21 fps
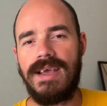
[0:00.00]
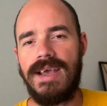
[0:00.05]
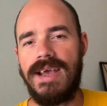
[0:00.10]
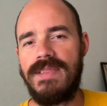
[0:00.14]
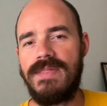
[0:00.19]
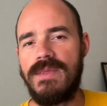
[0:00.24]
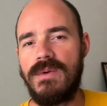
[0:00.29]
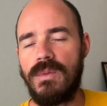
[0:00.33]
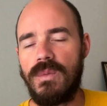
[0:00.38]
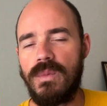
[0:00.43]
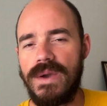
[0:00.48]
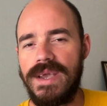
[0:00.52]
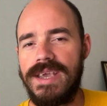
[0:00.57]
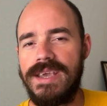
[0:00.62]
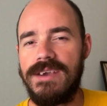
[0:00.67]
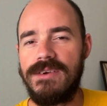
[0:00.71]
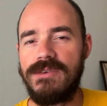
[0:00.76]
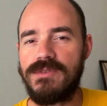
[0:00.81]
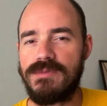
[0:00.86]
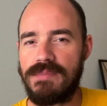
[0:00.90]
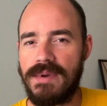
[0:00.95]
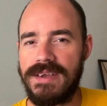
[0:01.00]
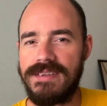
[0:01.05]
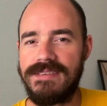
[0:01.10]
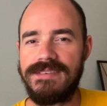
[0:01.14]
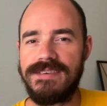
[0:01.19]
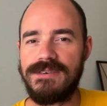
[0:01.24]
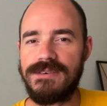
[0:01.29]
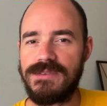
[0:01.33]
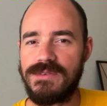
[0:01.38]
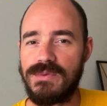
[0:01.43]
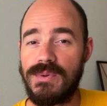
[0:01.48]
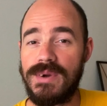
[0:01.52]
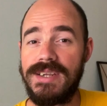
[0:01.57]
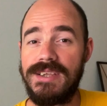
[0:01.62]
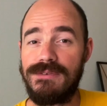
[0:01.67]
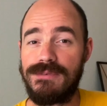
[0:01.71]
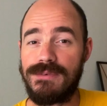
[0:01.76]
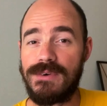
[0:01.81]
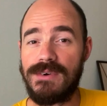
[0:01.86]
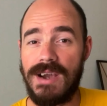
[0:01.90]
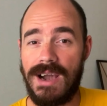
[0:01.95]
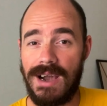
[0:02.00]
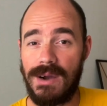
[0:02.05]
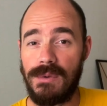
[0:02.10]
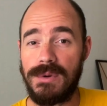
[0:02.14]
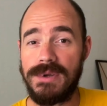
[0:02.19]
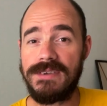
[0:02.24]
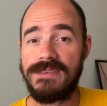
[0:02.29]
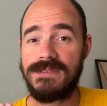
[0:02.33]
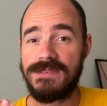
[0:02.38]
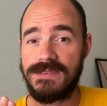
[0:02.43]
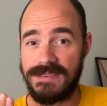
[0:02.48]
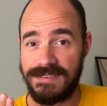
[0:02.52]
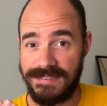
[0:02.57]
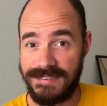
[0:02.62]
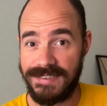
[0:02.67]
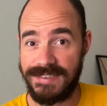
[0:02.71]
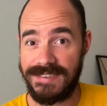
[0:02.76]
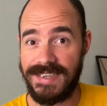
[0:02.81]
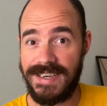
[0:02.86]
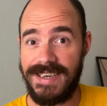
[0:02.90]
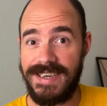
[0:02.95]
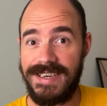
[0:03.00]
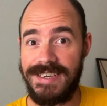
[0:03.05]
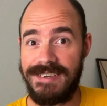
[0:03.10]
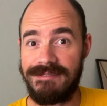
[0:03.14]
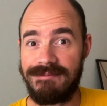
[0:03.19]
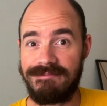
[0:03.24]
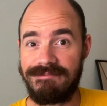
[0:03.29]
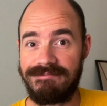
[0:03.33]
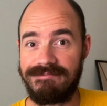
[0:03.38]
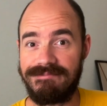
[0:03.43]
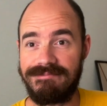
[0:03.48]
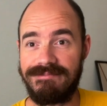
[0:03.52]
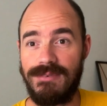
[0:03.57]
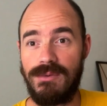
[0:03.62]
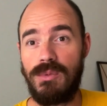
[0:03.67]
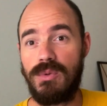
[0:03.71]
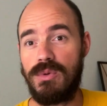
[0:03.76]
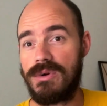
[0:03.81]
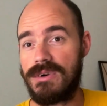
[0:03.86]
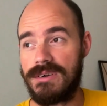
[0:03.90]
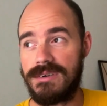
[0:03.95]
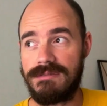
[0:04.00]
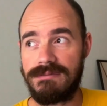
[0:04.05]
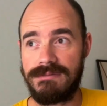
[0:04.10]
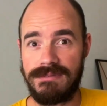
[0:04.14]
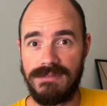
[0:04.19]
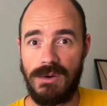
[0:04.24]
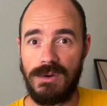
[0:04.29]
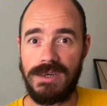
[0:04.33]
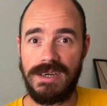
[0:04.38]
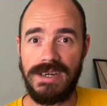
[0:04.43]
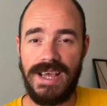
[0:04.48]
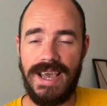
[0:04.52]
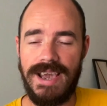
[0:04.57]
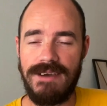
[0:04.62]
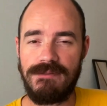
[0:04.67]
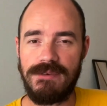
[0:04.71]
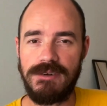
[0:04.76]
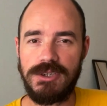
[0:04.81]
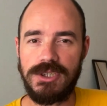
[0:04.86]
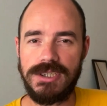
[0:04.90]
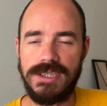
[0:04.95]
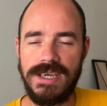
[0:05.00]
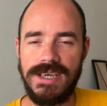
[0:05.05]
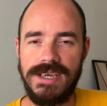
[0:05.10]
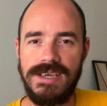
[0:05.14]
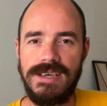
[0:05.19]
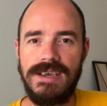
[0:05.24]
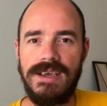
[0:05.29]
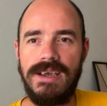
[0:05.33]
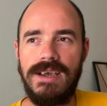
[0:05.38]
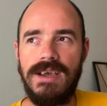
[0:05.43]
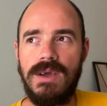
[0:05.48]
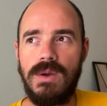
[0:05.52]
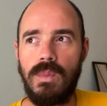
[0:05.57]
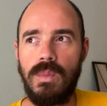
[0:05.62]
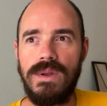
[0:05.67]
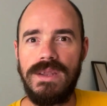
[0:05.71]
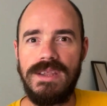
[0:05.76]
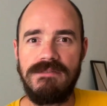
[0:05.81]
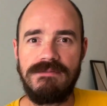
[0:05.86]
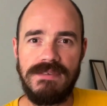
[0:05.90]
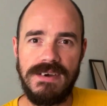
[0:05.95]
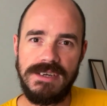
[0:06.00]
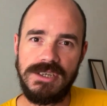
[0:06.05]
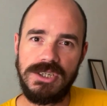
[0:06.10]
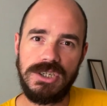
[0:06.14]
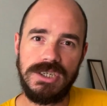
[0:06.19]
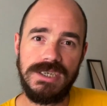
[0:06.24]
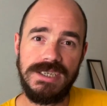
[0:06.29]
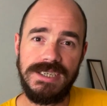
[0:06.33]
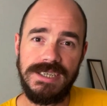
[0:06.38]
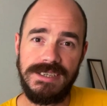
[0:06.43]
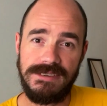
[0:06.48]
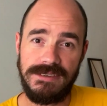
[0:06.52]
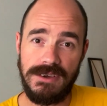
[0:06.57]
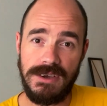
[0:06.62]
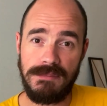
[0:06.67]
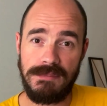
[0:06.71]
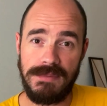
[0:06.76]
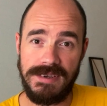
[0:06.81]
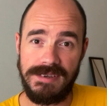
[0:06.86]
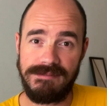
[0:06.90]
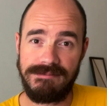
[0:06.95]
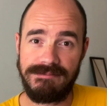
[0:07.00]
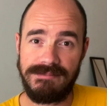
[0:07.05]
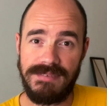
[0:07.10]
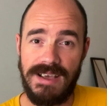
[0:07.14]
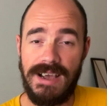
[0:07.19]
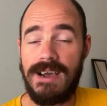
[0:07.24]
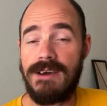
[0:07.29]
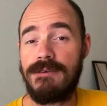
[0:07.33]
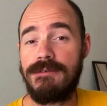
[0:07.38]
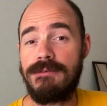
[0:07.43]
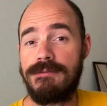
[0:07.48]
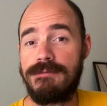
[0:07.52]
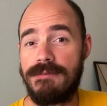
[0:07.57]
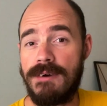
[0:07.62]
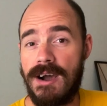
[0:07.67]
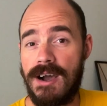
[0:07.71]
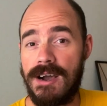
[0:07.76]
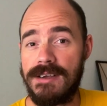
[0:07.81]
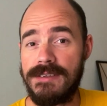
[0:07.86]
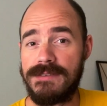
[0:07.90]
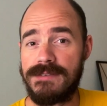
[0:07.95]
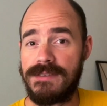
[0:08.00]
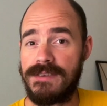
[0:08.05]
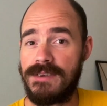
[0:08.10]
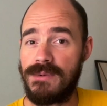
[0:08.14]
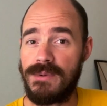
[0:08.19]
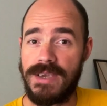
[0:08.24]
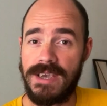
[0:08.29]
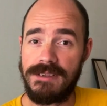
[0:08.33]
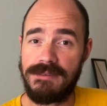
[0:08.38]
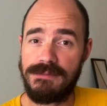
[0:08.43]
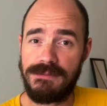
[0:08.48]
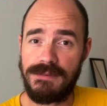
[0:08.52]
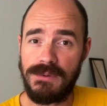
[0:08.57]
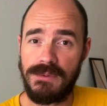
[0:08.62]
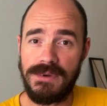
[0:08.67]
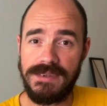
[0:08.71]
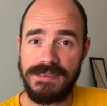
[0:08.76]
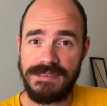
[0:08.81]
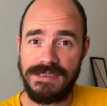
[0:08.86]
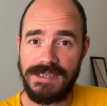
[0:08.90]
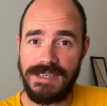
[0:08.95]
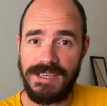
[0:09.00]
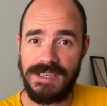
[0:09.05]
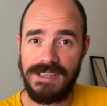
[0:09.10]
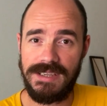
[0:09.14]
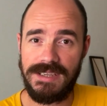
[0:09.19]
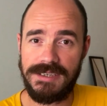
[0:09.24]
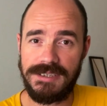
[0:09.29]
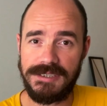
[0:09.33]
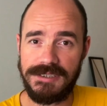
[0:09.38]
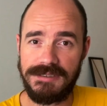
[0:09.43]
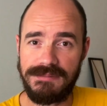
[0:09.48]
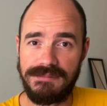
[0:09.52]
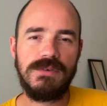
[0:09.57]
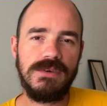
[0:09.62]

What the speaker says: And the way you spend your 24 hours today or on an average day will eventually determine how fast you get fluent in English.